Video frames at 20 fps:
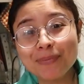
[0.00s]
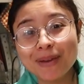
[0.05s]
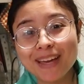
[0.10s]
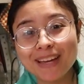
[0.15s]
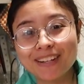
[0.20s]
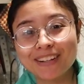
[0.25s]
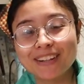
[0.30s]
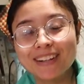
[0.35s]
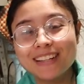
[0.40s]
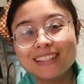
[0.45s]

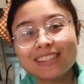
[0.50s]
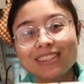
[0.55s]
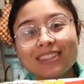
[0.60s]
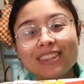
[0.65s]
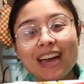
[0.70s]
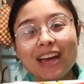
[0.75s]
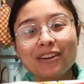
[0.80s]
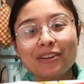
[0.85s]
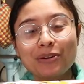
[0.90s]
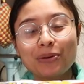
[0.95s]
maker. Isn't
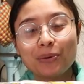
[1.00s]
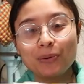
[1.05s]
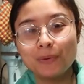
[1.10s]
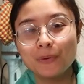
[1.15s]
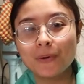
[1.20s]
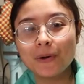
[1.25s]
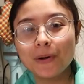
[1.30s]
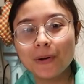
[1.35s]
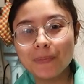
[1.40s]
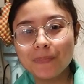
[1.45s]
that
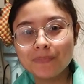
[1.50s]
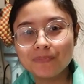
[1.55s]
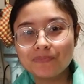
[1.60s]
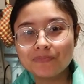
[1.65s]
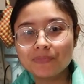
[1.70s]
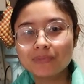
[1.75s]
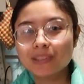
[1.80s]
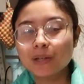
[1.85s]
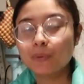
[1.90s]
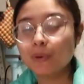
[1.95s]
cool?
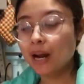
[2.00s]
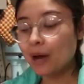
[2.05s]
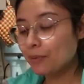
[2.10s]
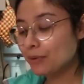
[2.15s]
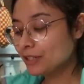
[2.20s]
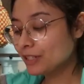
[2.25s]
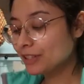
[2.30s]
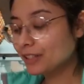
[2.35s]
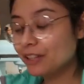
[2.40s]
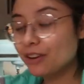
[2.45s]
When I
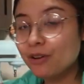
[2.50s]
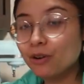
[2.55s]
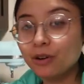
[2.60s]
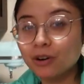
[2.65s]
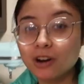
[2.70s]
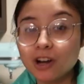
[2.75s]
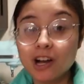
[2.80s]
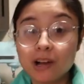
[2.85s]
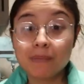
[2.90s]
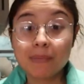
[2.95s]
was a little
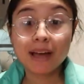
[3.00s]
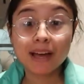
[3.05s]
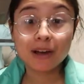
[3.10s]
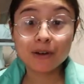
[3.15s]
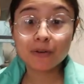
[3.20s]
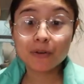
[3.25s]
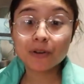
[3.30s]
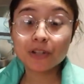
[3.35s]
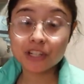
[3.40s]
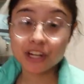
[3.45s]
girl, my
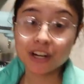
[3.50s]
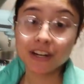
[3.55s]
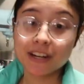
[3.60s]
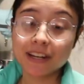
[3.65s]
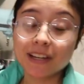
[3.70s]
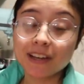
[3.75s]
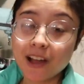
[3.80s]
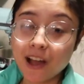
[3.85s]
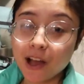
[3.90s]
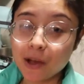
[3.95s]
Uncle
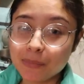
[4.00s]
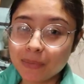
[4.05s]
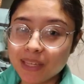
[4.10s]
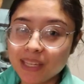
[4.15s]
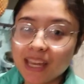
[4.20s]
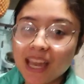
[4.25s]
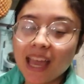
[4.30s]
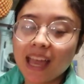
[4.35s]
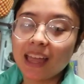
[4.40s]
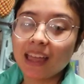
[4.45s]
Jerry got
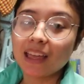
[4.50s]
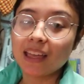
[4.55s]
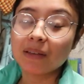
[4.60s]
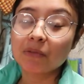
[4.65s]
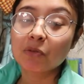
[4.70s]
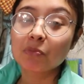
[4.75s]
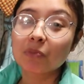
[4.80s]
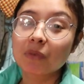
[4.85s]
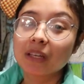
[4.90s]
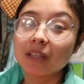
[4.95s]
me
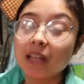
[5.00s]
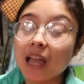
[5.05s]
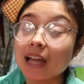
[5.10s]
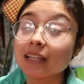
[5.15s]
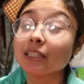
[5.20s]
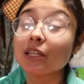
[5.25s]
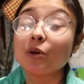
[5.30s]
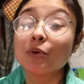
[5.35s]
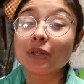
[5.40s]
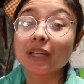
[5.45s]
a
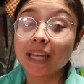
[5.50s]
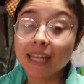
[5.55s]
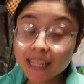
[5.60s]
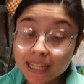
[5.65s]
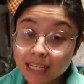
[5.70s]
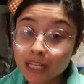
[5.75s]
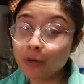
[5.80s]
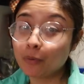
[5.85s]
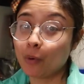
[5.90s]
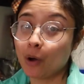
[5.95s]
Hello
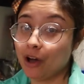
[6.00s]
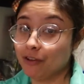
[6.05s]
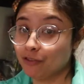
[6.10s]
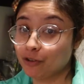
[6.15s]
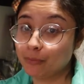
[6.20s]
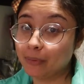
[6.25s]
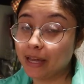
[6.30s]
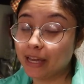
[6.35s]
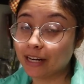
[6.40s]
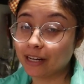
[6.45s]
Kitty
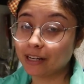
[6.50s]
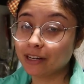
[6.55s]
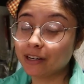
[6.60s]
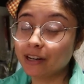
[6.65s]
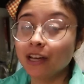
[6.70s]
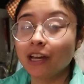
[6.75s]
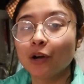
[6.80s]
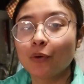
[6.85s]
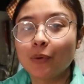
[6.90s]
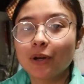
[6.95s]
waffle
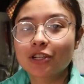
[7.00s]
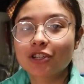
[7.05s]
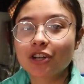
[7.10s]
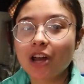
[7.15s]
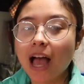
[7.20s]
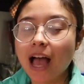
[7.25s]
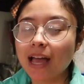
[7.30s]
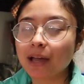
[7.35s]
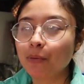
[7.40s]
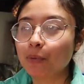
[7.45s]
maker, which
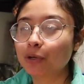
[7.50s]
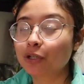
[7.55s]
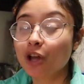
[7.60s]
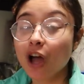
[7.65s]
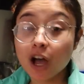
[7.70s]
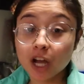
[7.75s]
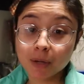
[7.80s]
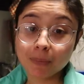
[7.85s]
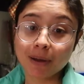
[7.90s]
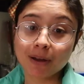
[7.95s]
I would
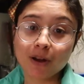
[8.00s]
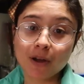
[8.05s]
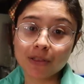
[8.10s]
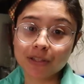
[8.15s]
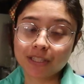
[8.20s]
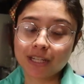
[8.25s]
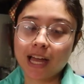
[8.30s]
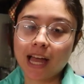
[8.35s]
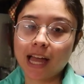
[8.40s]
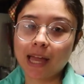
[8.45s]
talk about all
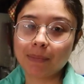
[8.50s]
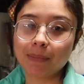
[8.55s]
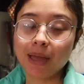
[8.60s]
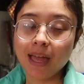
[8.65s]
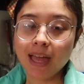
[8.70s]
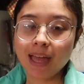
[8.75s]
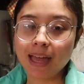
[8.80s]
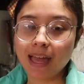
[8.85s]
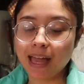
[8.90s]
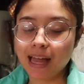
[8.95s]
the time.
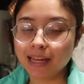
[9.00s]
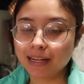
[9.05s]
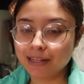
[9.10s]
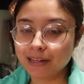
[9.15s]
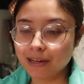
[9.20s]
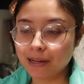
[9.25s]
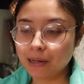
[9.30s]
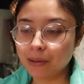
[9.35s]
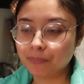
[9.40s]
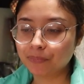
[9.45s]
And
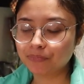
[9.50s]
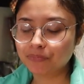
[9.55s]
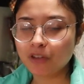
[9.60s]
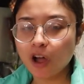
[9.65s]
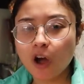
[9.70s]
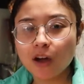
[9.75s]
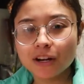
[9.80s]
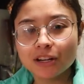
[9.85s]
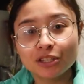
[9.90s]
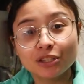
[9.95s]
um,
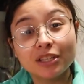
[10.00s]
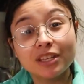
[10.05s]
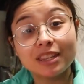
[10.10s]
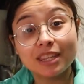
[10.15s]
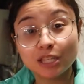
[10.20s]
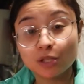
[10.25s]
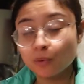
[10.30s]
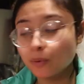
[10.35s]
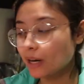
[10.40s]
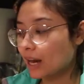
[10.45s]
honestly,
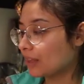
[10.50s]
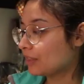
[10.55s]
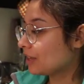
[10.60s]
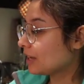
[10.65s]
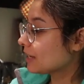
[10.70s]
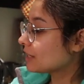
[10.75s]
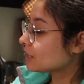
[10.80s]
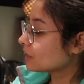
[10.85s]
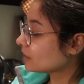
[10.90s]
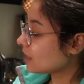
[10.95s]
this one I
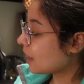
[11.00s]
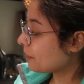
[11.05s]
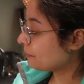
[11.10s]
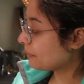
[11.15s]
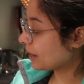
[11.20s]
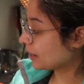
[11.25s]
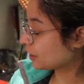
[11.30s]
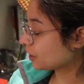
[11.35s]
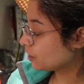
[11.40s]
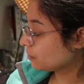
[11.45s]
think is a lot
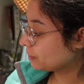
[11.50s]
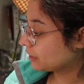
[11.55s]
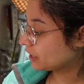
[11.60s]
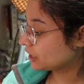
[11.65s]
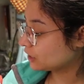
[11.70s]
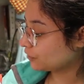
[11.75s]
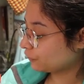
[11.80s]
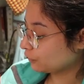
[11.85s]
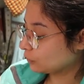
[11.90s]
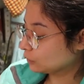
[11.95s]
better
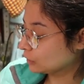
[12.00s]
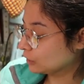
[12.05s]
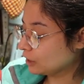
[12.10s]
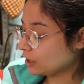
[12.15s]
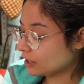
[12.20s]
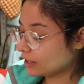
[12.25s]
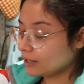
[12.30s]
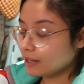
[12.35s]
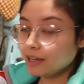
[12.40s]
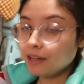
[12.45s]
because if you
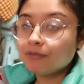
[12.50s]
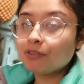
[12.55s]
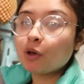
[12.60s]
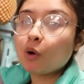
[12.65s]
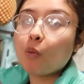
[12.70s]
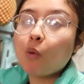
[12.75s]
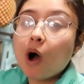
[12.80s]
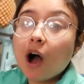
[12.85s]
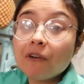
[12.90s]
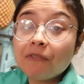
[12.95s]
look,
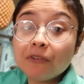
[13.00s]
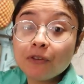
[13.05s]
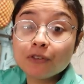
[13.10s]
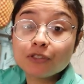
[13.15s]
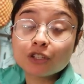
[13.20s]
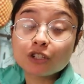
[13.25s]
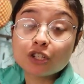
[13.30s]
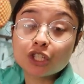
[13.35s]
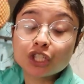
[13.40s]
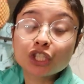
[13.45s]
the
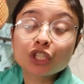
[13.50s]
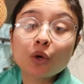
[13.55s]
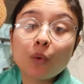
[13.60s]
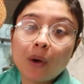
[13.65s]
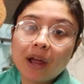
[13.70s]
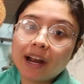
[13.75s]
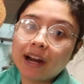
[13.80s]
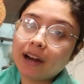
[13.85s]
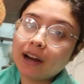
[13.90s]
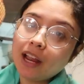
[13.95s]
waffles are
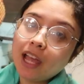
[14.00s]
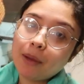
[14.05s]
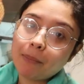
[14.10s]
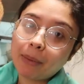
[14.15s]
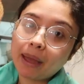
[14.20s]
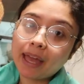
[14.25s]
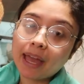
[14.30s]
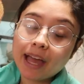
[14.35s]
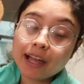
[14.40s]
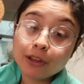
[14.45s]
square.
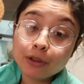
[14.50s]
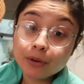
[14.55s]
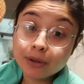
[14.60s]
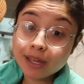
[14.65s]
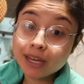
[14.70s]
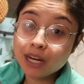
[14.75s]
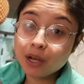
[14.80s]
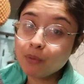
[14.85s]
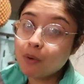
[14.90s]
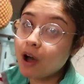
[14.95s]
My Hello
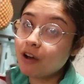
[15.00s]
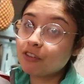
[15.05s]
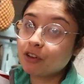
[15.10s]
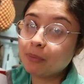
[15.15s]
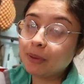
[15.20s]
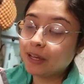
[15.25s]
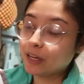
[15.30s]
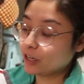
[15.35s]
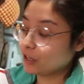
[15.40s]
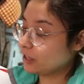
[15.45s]
Kitty waffle
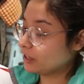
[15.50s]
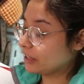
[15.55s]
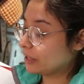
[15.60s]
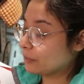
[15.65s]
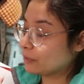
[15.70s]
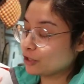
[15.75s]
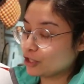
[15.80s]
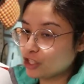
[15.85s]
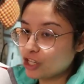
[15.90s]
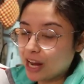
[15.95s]
maker, they
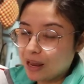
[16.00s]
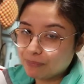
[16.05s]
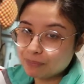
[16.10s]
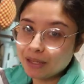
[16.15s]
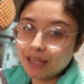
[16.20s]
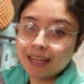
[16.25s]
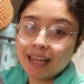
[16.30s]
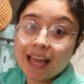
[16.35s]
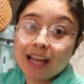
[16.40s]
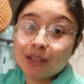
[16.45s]
were shaped
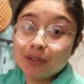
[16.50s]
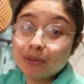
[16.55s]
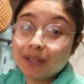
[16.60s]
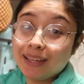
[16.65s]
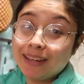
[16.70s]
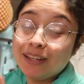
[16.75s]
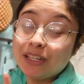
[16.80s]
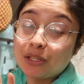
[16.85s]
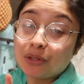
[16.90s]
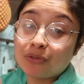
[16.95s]
like Hello
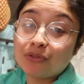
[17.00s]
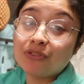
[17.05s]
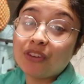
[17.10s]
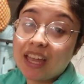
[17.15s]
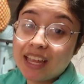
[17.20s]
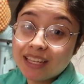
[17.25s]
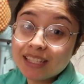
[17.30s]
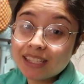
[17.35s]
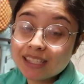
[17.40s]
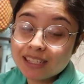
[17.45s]
Kitty's
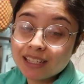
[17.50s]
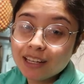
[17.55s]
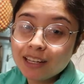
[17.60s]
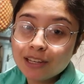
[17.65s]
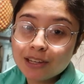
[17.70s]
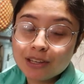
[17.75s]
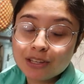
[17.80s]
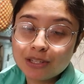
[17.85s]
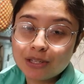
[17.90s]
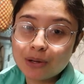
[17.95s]
face,
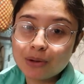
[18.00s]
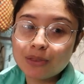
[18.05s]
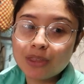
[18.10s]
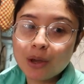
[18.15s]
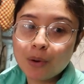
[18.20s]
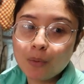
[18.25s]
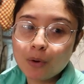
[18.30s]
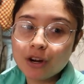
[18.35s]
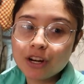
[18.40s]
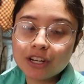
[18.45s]
so
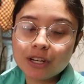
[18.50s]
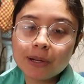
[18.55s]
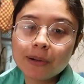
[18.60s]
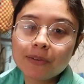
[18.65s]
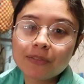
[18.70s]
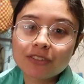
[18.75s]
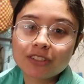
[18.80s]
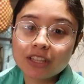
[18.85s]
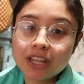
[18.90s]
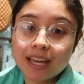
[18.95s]
they weren't
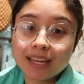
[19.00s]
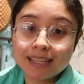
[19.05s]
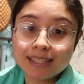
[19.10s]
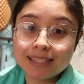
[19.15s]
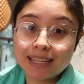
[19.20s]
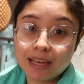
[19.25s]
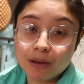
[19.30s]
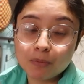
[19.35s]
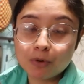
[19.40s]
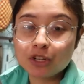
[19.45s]
good for like
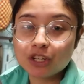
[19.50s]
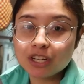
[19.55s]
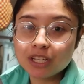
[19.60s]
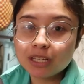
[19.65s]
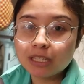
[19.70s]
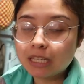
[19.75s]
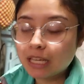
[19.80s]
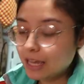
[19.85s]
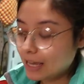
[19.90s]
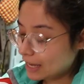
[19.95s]

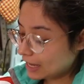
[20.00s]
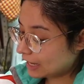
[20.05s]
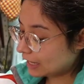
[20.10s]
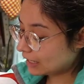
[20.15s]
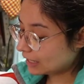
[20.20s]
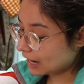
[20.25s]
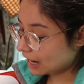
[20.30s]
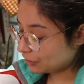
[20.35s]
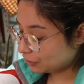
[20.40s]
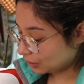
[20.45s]
sandwiches,
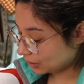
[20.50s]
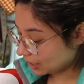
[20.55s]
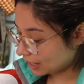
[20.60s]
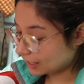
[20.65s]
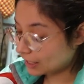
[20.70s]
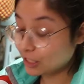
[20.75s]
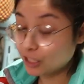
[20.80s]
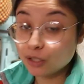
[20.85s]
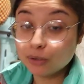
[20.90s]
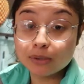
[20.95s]
and I think I
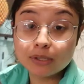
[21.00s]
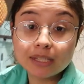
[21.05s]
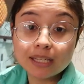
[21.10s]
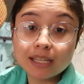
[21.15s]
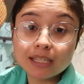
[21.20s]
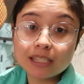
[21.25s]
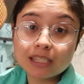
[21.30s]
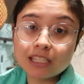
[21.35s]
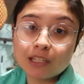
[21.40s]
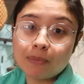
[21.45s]
could use
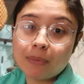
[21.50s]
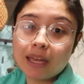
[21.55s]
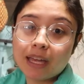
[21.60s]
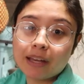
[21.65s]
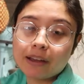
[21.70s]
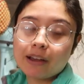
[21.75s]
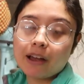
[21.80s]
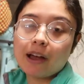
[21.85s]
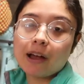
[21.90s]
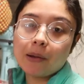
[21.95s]
this to
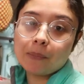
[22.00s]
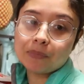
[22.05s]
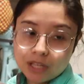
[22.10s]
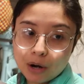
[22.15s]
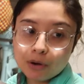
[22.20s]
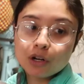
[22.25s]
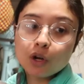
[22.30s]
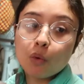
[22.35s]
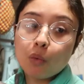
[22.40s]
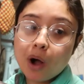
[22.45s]
make um,
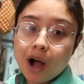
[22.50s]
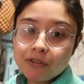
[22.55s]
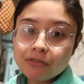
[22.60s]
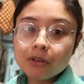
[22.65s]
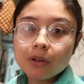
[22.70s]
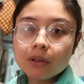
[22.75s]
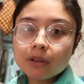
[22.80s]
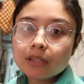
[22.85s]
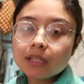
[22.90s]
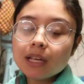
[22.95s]
sourdough
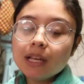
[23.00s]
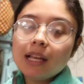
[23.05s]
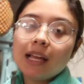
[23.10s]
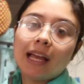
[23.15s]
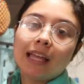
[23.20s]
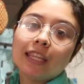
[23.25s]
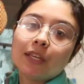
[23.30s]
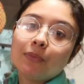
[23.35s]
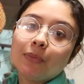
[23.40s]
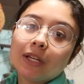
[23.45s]
waffles,
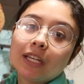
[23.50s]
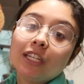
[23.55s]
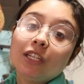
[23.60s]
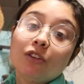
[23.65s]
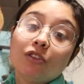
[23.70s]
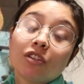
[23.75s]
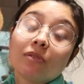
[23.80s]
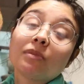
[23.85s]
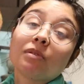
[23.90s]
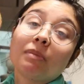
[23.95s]
and then we can
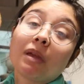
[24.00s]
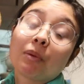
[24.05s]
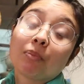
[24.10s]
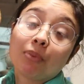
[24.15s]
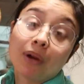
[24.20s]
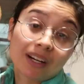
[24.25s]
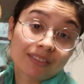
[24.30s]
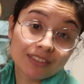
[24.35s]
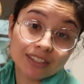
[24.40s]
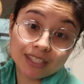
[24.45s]
use them to make
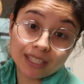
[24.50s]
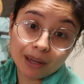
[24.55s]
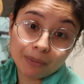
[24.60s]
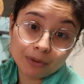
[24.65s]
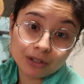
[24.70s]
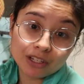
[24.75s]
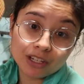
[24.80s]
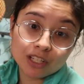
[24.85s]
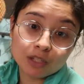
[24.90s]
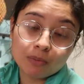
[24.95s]
breakfast
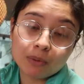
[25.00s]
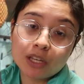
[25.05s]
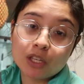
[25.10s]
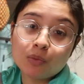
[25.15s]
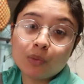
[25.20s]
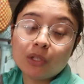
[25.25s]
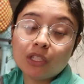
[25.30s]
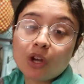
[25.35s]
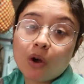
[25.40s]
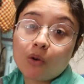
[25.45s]
sandwiches
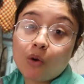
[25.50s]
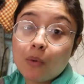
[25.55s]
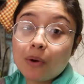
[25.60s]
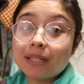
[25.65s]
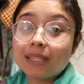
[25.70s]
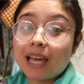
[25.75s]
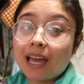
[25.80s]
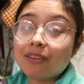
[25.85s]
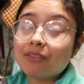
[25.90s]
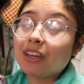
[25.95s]
because we don't
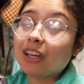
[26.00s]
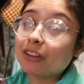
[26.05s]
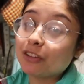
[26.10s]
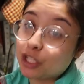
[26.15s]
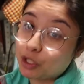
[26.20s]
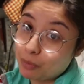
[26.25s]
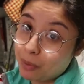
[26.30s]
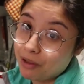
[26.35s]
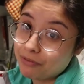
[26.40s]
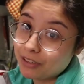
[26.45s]
always have
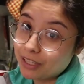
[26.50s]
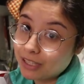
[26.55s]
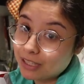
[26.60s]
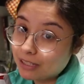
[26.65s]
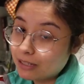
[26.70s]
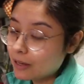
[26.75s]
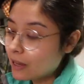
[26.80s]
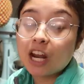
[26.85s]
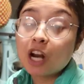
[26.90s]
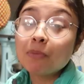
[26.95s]
English
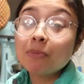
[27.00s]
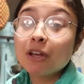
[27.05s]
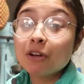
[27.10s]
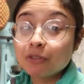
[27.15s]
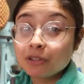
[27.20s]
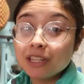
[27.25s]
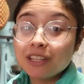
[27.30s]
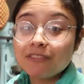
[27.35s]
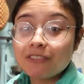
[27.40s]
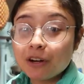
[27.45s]
muffins. That'll be a
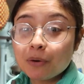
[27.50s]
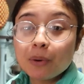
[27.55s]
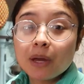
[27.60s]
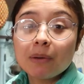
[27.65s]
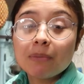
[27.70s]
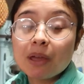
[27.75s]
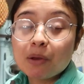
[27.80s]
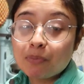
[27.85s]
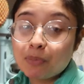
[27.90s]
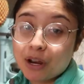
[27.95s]
really fun way
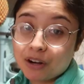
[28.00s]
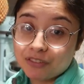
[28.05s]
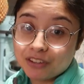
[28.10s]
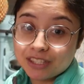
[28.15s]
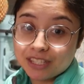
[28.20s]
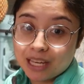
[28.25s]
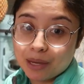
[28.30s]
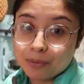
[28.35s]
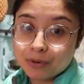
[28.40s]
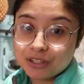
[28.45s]
to make
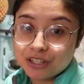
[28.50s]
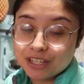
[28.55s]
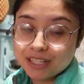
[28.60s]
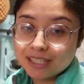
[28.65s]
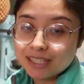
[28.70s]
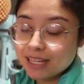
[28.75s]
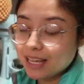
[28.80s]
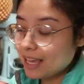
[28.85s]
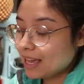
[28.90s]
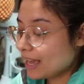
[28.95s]
breakfast
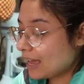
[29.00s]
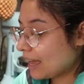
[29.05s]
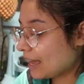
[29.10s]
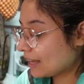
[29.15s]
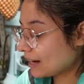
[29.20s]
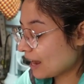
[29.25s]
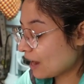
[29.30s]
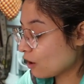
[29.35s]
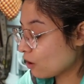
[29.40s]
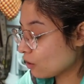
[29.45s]
sandwiches,
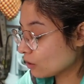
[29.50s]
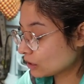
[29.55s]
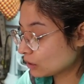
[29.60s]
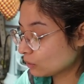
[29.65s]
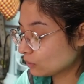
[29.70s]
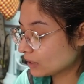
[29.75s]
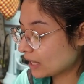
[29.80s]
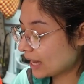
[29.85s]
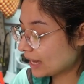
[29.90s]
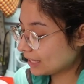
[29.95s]
and I
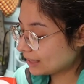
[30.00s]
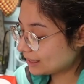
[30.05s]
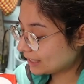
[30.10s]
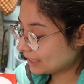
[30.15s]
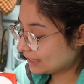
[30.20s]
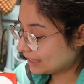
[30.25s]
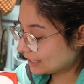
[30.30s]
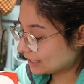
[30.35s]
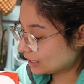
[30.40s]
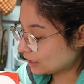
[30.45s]
also like
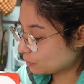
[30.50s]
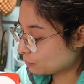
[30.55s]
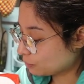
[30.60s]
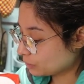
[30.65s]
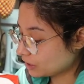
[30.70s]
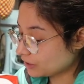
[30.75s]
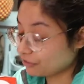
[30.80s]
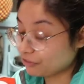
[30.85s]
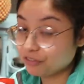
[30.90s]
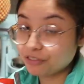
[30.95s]
that this is
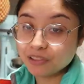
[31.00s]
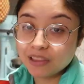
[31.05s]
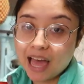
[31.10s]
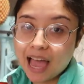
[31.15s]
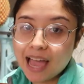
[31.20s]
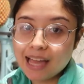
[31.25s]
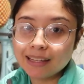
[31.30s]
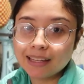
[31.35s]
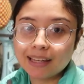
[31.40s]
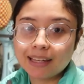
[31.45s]
pretty
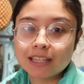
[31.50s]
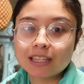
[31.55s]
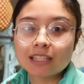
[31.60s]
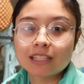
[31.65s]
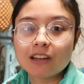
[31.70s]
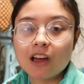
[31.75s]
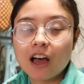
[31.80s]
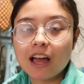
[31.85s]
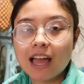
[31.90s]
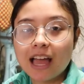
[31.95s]
flat, like it's
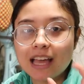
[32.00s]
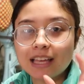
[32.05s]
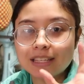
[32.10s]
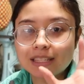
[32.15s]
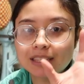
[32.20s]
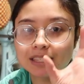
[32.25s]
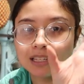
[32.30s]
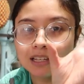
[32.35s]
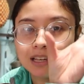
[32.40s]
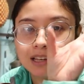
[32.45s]
not
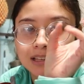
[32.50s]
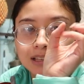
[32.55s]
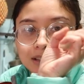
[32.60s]
as